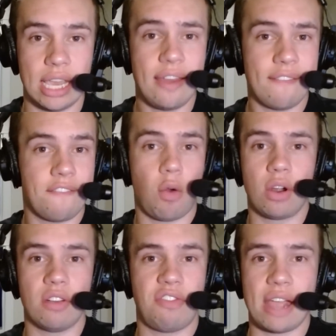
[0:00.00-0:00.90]
He had
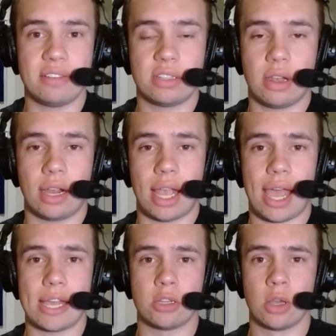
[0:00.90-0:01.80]
4- and 5-star
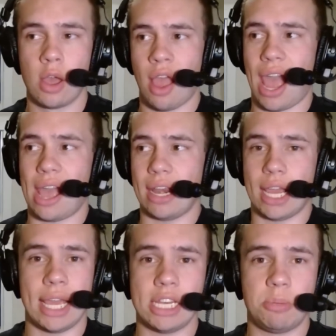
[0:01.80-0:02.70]
guys at
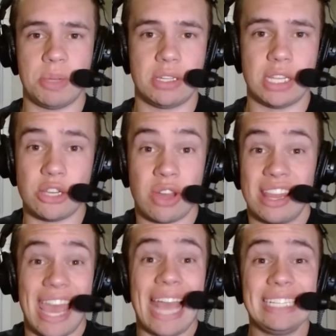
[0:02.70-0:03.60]
an HBCU.
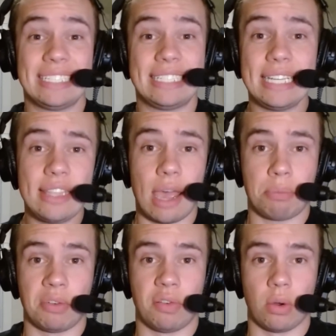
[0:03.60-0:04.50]
They hadn't seen
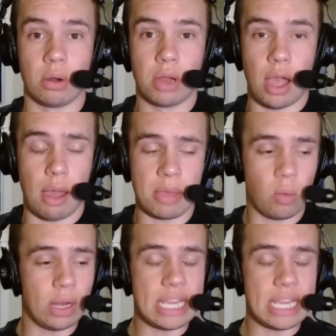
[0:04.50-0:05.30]
that before. I mean,